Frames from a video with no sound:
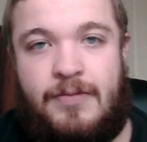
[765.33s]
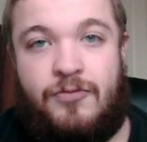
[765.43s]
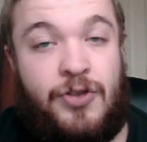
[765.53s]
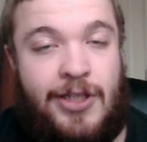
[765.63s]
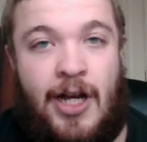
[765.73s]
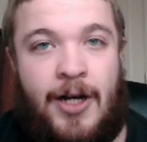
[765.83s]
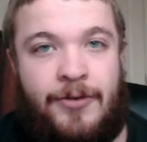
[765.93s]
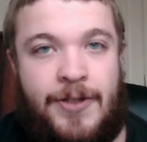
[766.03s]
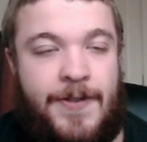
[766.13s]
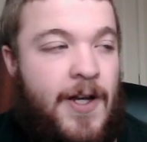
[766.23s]

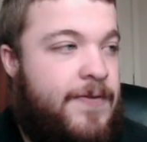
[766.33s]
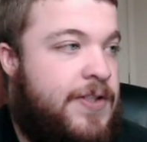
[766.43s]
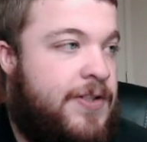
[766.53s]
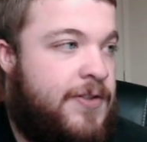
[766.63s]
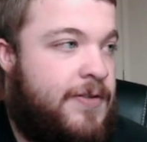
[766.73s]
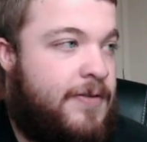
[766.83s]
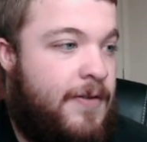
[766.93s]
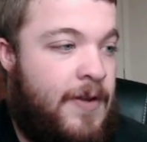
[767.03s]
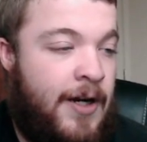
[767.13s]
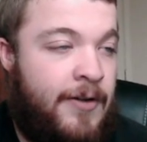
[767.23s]
retired this offseason.
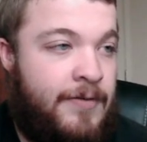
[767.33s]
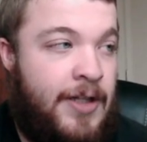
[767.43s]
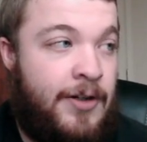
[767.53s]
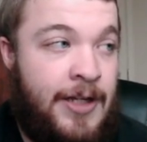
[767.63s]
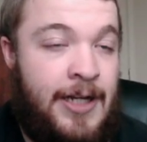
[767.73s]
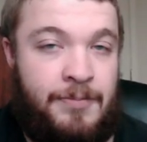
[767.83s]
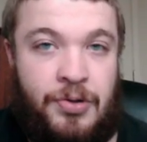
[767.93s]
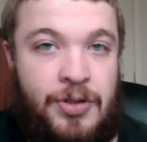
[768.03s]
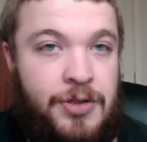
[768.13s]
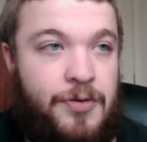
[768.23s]
They're getting
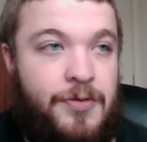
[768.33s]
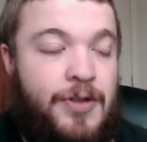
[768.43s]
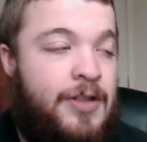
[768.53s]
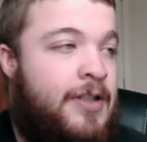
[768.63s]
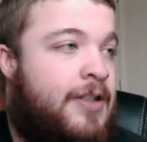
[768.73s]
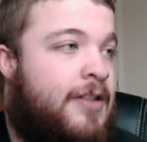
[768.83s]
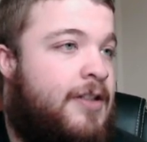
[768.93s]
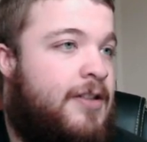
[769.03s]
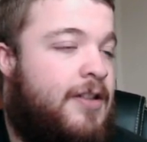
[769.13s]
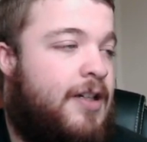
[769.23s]
pretty old.
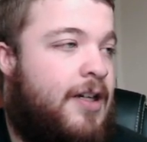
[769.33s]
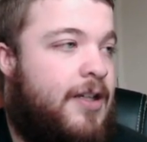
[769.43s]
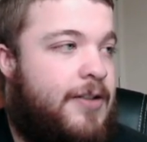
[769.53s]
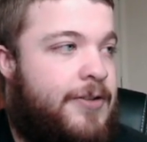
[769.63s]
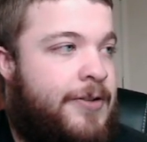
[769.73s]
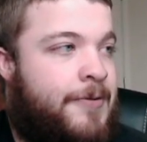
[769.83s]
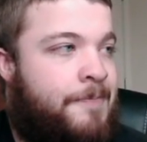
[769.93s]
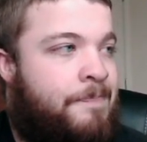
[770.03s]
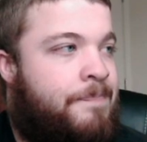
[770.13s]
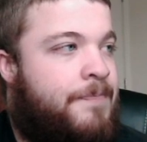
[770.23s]
So
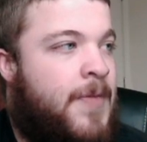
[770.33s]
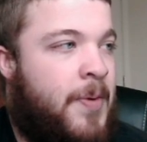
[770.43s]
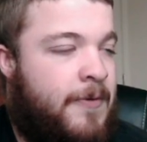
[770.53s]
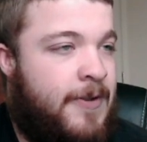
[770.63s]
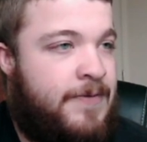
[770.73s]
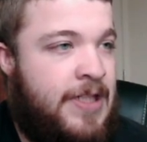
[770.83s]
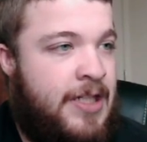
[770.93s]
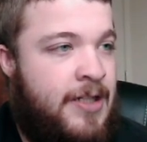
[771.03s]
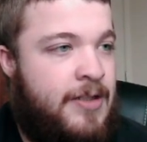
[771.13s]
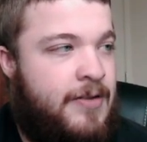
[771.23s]
number
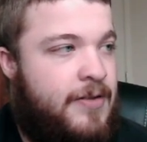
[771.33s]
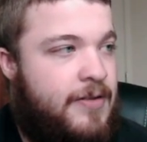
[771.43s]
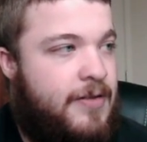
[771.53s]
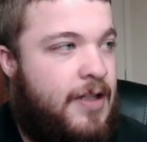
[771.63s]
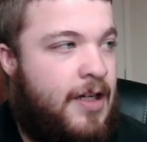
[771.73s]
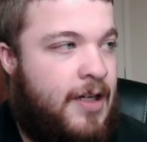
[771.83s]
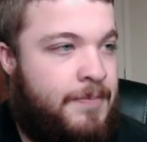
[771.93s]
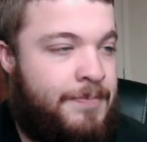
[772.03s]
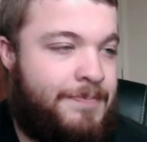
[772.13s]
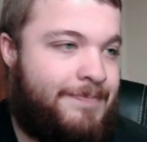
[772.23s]
15,
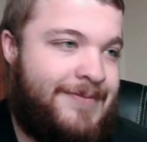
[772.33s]
I'm